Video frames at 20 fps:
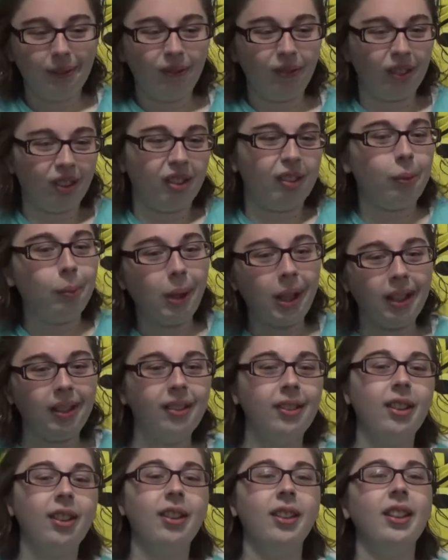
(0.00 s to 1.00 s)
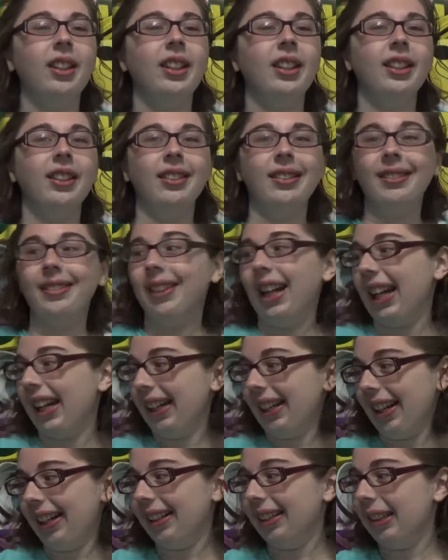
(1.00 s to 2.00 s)
first semester, and
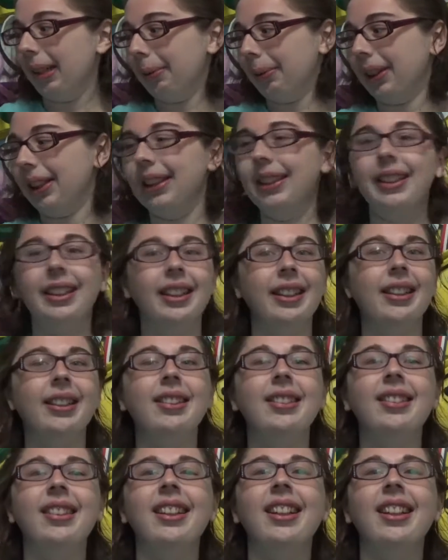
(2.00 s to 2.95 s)
I ended up getting this.